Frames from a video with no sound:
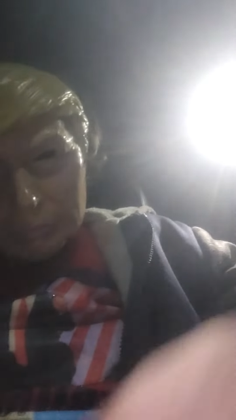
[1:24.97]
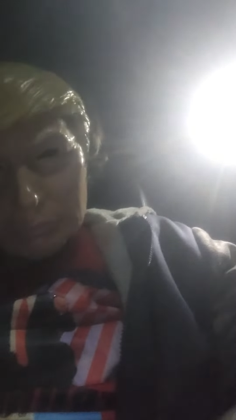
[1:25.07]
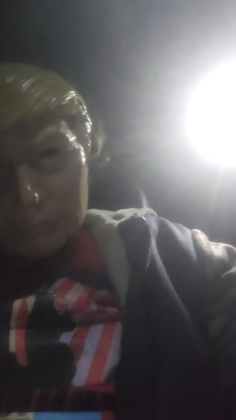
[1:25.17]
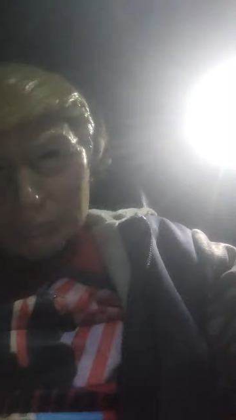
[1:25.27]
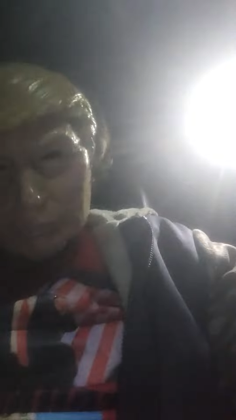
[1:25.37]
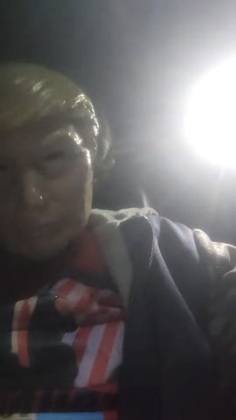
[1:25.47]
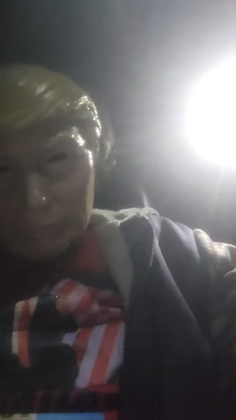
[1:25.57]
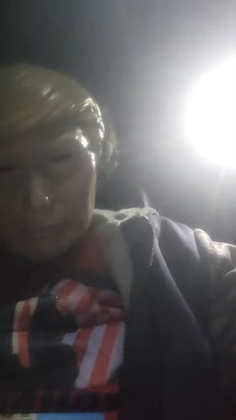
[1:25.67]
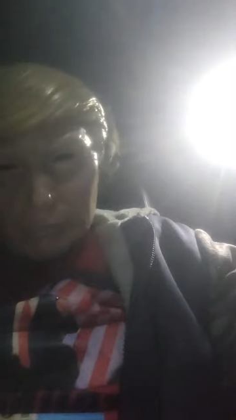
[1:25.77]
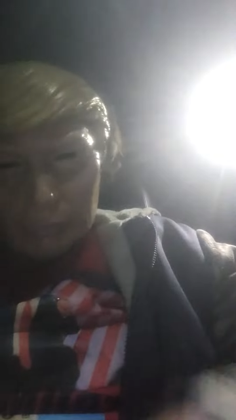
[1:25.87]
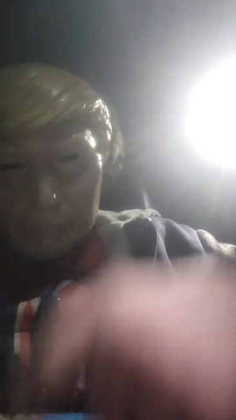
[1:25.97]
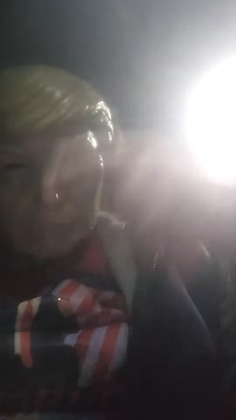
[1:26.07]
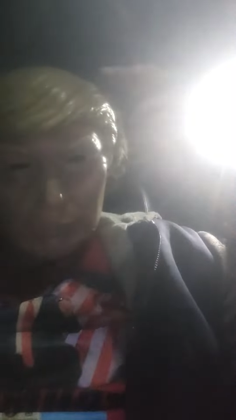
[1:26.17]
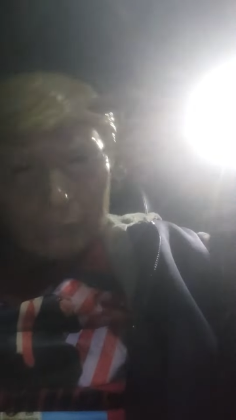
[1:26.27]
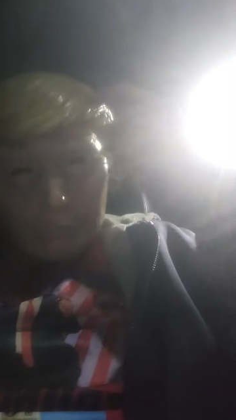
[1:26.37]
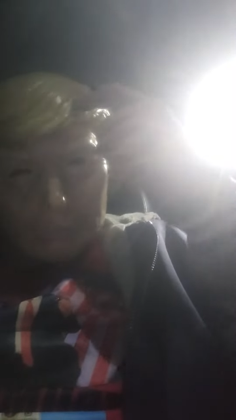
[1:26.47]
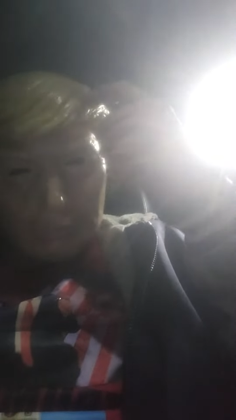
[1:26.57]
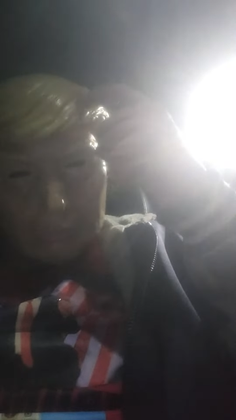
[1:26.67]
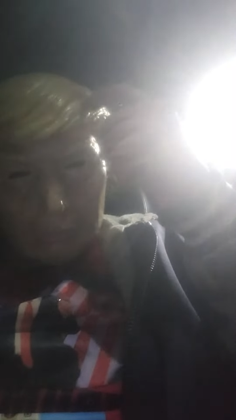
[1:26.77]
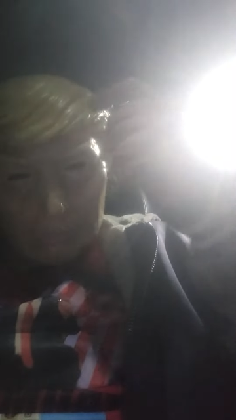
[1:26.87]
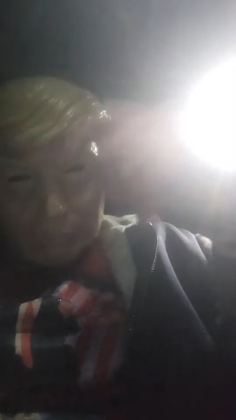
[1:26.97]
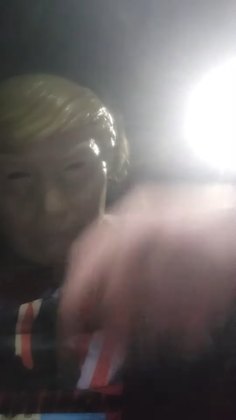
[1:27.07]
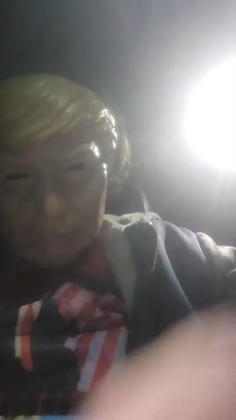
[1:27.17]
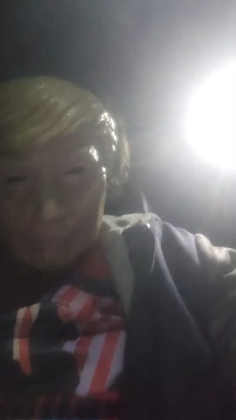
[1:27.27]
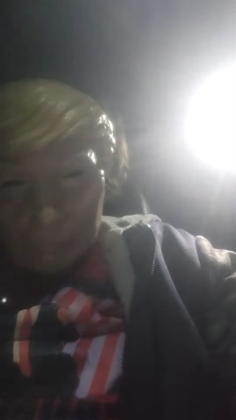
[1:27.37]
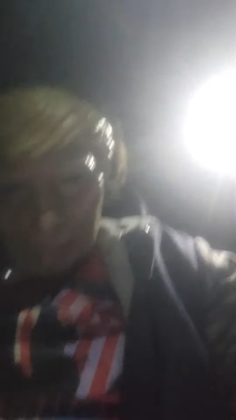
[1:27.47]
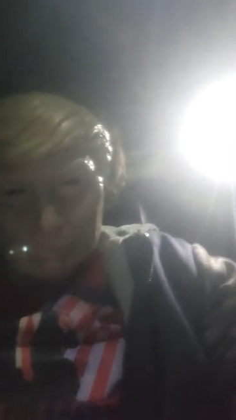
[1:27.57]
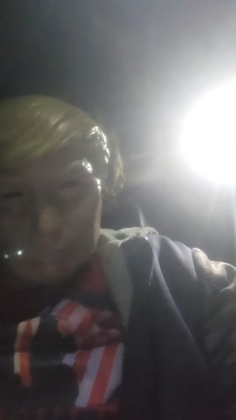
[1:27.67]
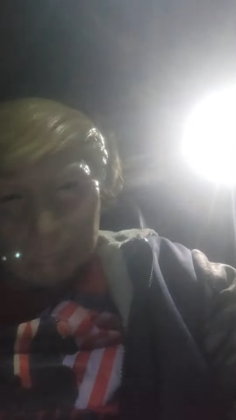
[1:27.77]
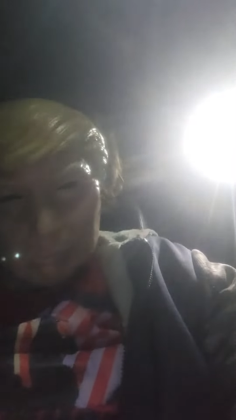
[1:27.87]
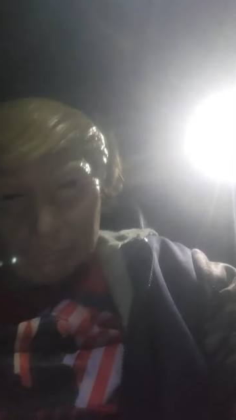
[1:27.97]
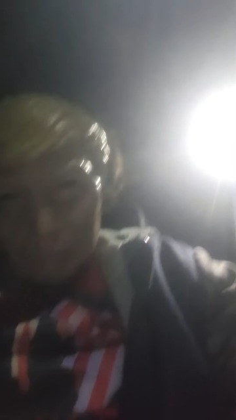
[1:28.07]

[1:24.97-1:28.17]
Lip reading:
(no speaker visible)